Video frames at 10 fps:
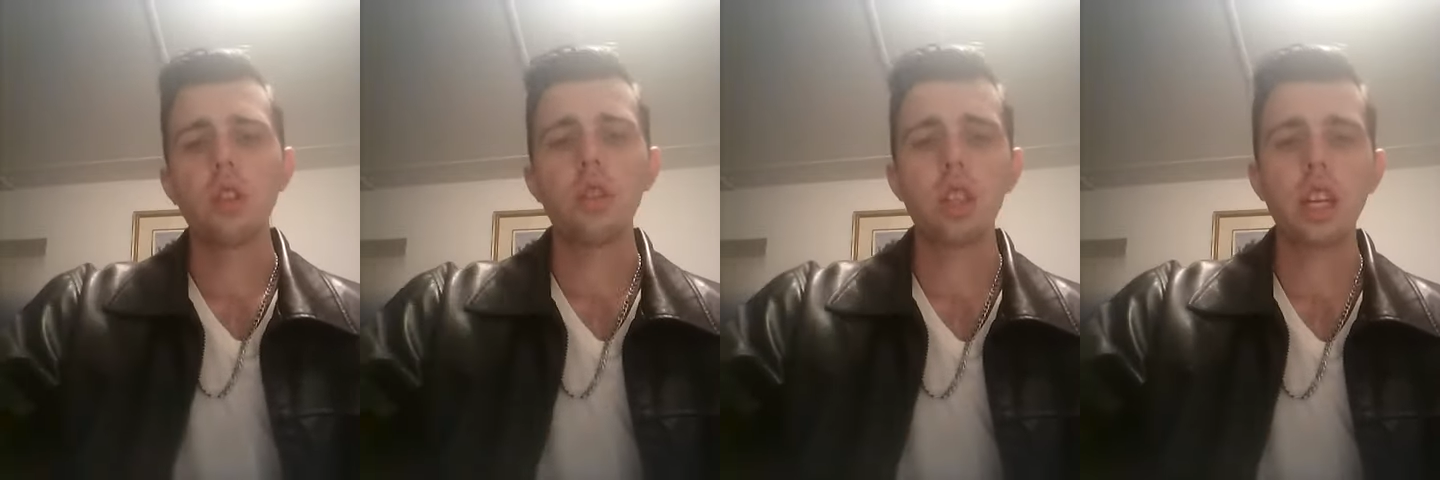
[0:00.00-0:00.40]

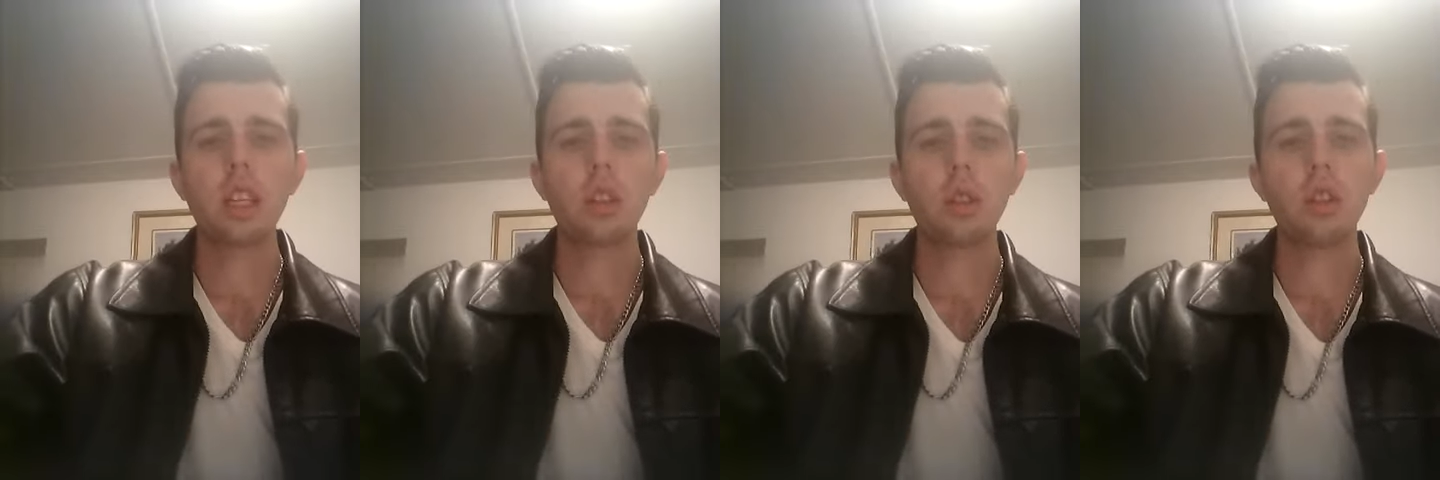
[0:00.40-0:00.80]
for
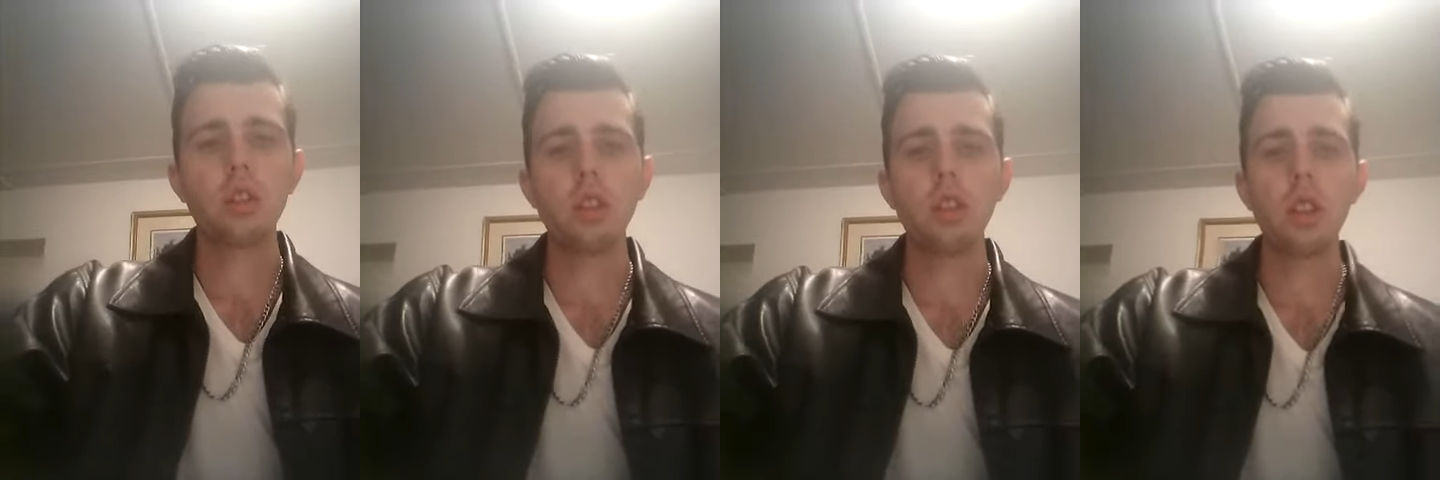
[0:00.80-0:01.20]
like
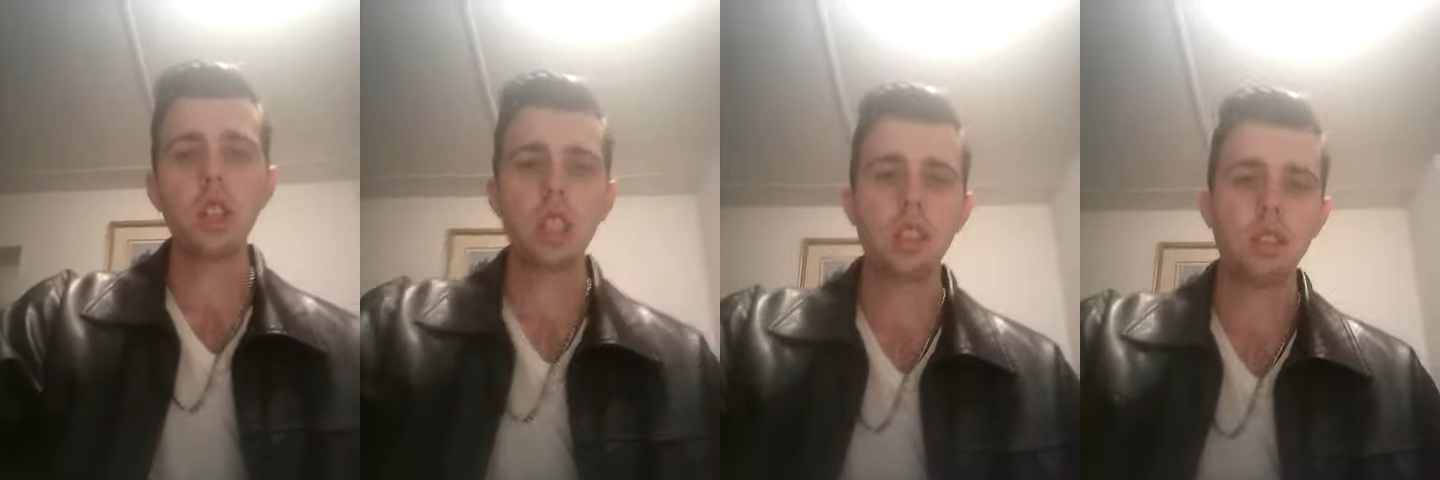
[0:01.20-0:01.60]
greaser
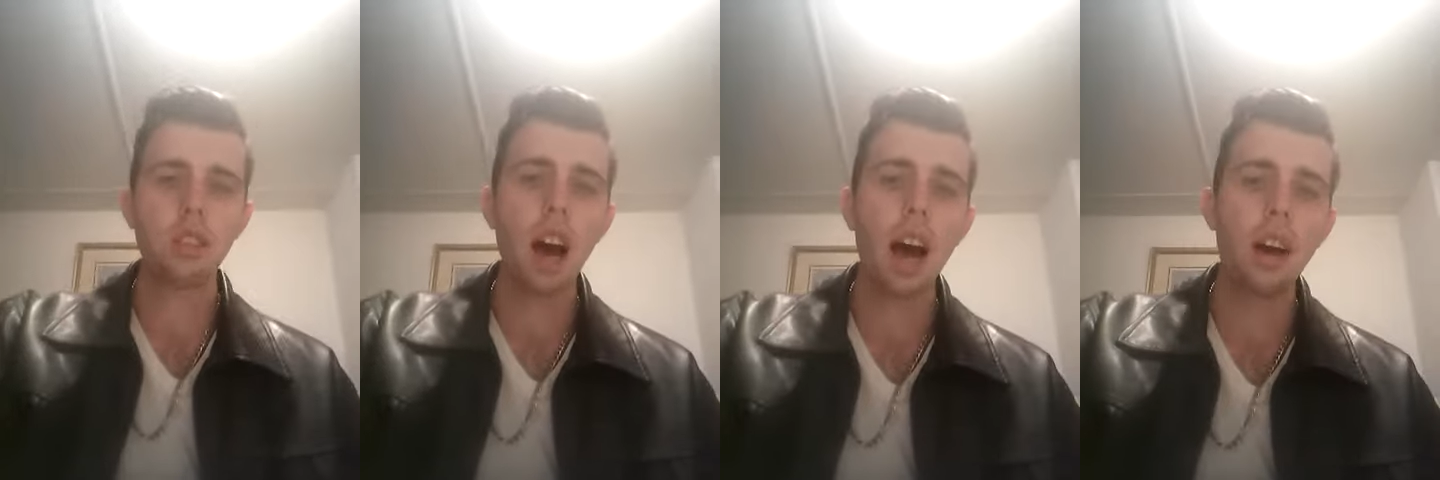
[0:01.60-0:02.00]
look and
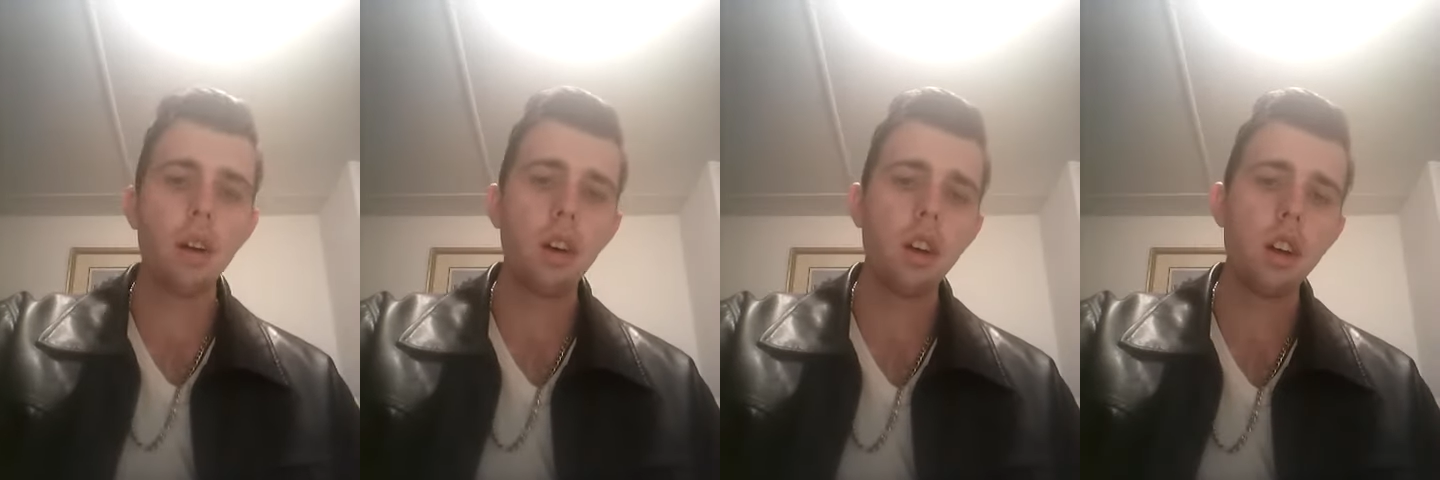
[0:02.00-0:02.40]
style?